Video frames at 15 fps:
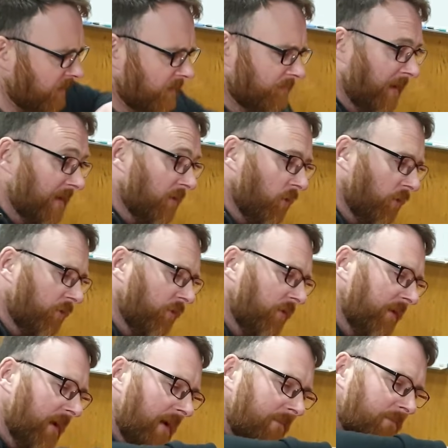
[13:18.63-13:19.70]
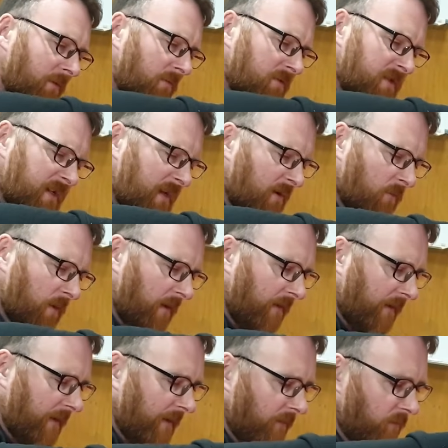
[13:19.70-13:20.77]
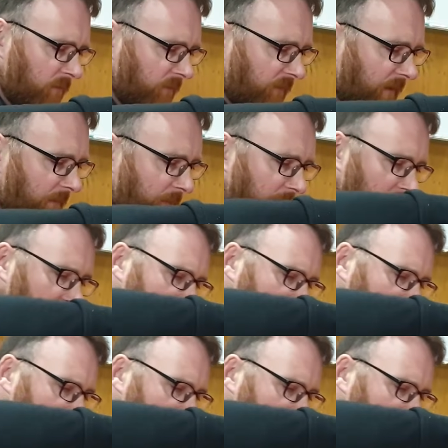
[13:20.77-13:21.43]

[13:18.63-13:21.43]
by not doing that, but we'll see how well it kind of holds up.